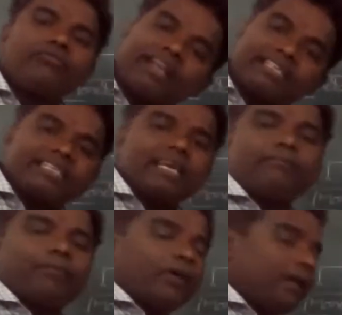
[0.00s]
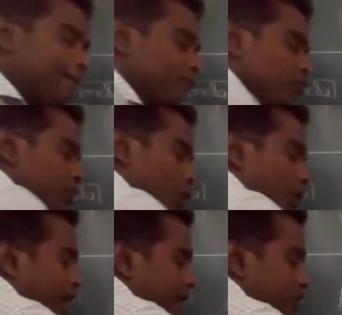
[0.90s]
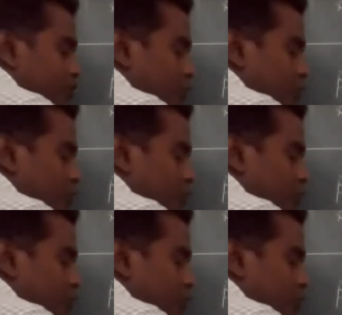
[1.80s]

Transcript: example, okay,